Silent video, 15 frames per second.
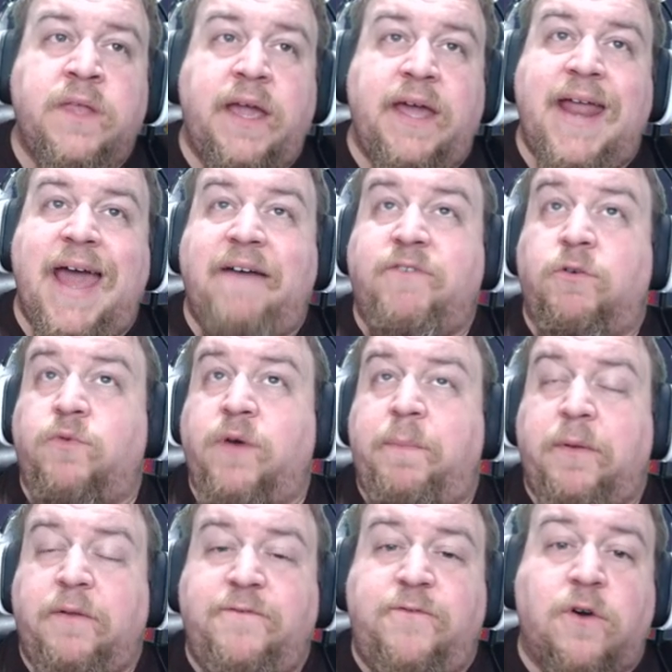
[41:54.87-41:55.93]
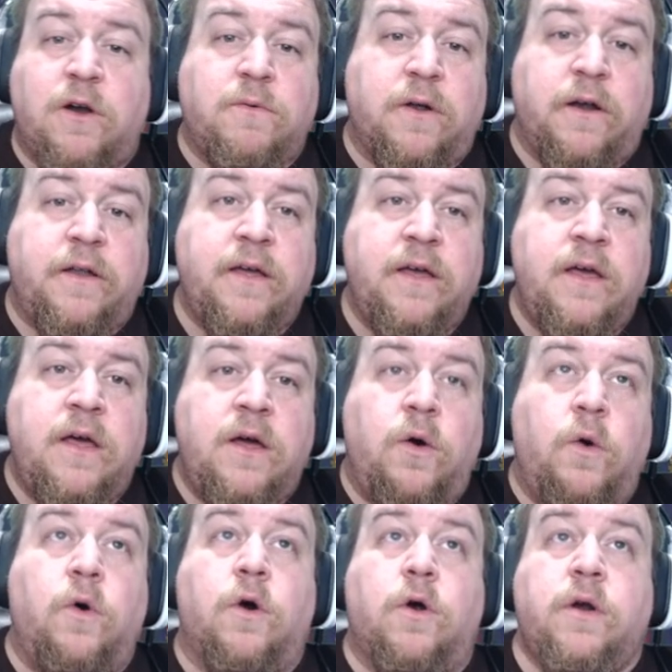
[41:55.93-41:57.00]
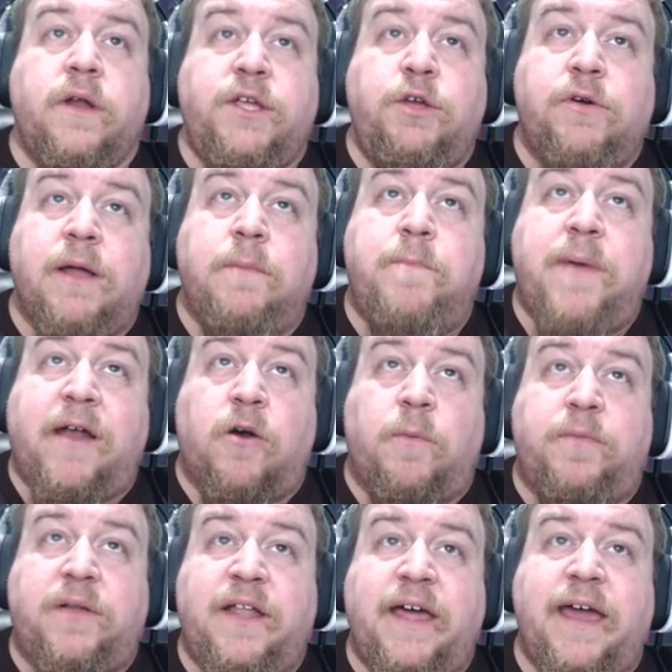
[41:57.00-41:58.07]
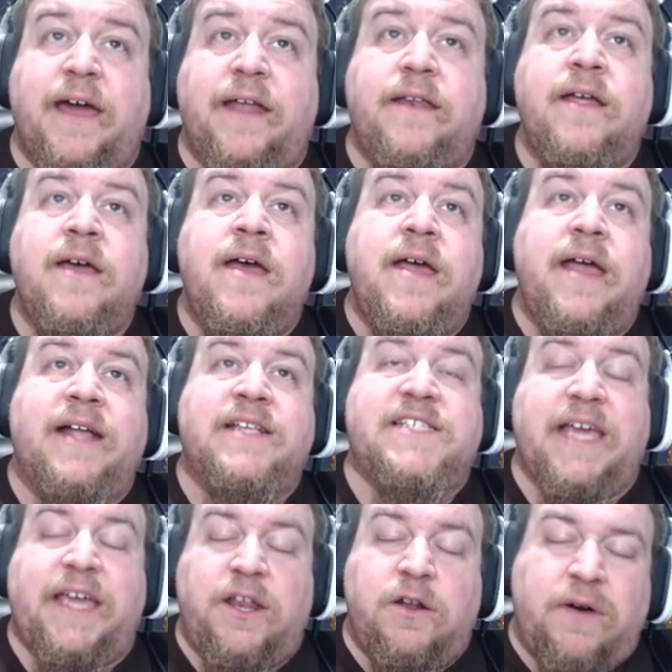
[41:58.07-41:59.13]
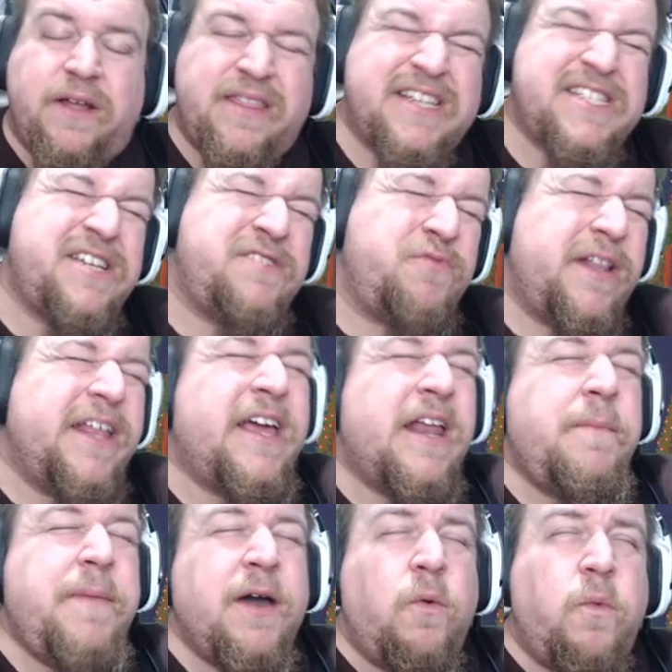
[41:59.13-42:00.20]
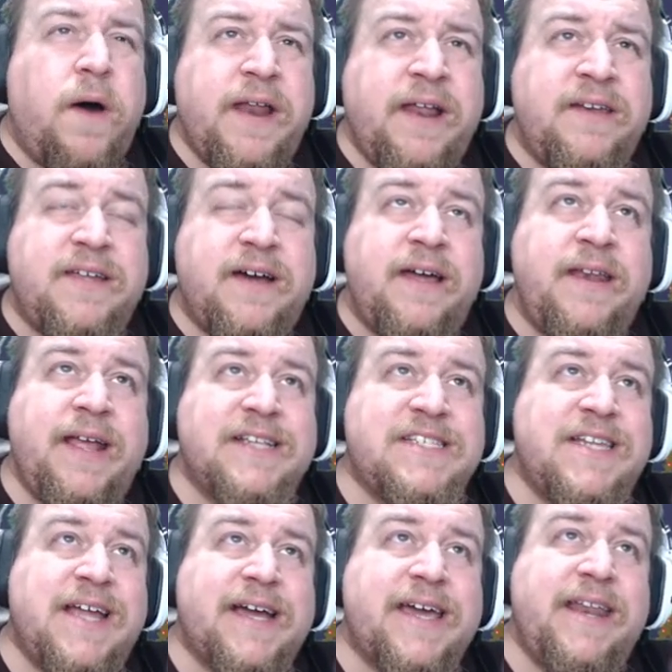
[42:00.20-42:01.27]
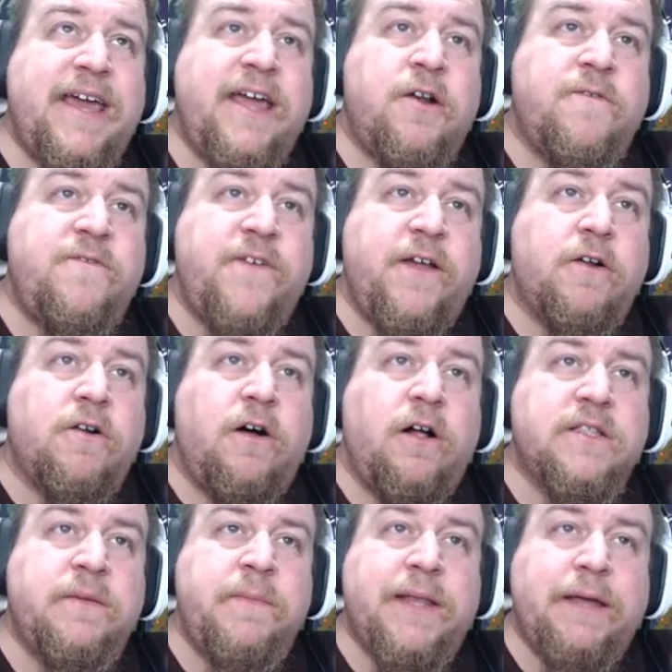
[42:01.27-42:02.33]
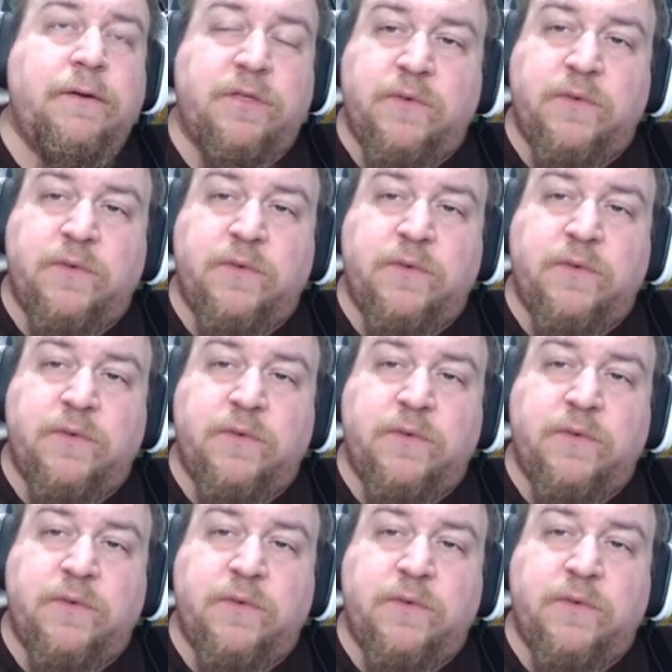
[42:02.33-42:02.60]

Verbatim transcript: and have it ripple forward. Or you can better plan and say, you know what, this is really going to be a one and done. It's not going to interfere ultimately with